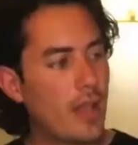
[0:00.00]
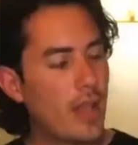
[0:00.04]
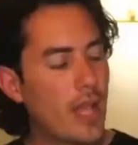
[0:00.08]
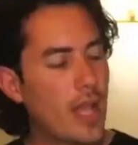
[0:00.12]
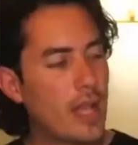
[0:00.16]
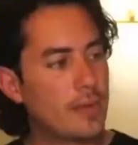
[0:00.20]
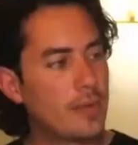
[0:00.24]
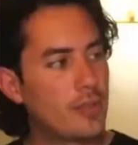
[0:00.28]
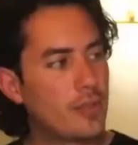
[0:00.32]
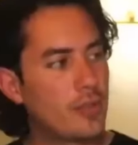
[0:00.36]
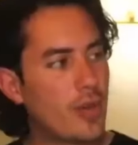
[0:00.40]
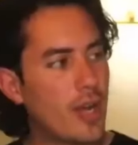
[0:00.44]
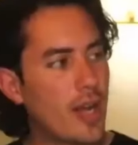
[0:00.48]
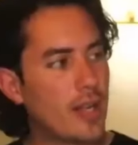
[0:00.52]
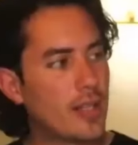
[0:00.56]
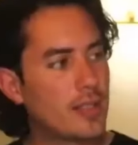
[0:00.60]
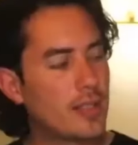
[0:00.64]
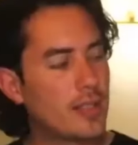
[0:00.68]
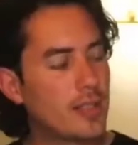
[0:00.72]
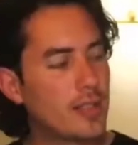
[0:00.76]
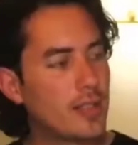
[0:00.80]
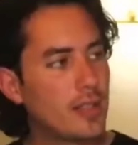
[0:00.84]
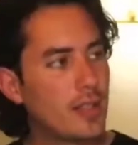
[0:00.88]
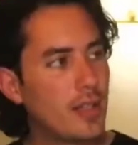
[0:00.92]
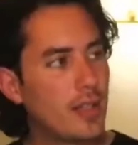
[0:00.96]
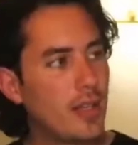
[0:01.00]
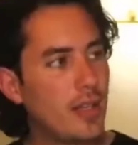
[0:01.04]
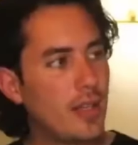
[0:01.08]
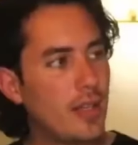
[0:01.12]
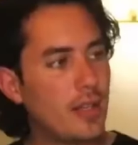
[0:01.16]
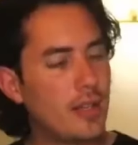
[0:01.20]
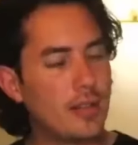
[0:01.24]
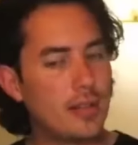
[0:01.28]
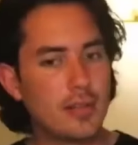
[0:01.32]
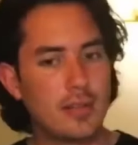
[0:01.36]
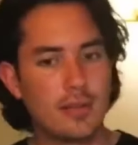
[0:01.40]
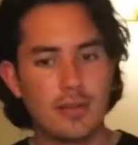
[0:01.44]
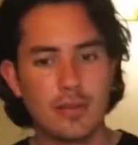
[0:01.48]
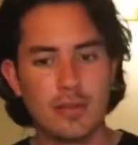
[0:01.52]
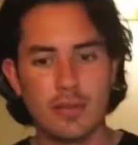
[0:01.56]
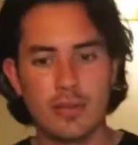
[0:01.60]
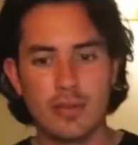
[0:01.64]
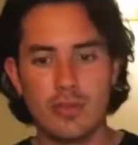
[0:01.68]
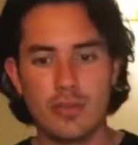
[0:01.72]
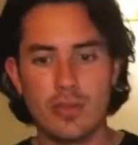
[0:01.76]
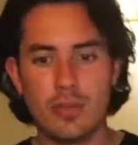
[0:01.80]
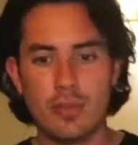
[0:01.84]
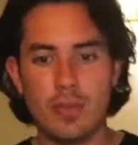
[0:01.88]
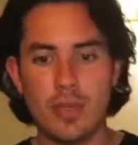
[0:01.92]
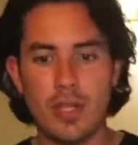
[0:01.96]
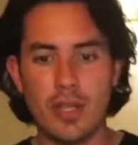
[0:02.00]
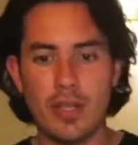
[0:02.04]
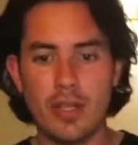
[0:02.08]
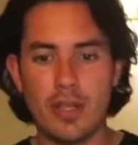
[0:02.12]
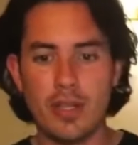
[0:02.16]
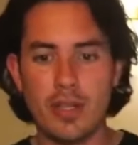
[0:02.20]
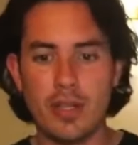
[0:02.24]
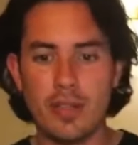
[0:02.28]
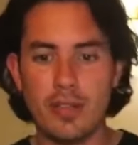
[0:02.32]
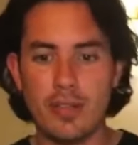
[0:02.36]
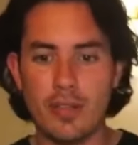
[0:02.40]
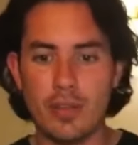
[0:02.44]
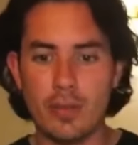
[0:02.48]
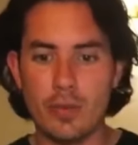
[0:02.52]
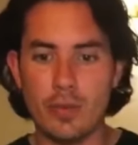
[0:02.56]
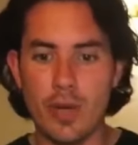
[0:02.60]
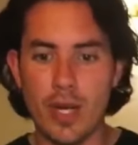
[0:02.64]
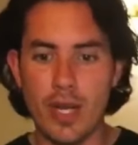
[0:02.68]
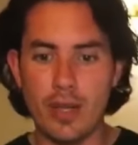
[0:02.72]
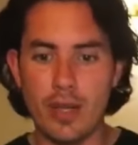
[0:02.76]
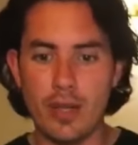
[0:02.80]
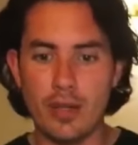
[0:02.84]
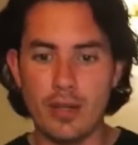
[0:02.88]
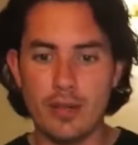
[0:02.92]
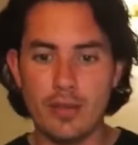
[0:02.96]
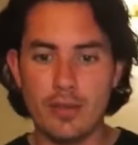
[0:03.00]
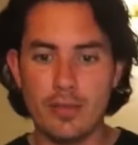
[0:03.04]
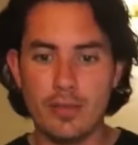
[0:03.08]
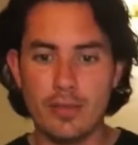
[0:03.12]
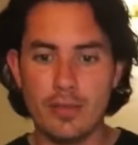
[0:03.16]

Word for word: abstract and to build in a different way.